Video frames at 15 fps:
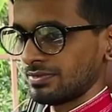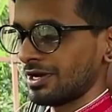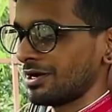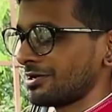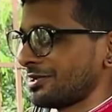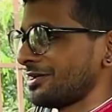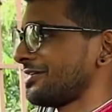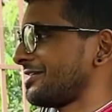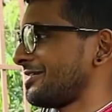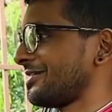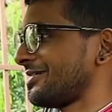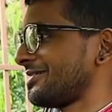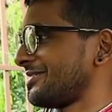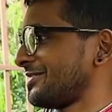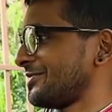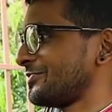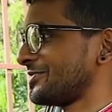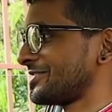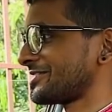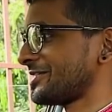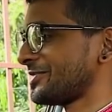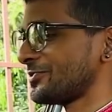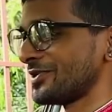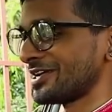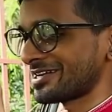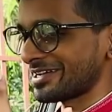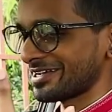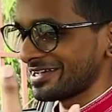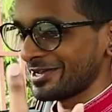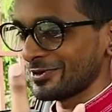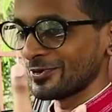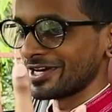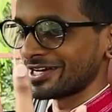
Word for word: Okay, Open. yeah, it worked, it worked, it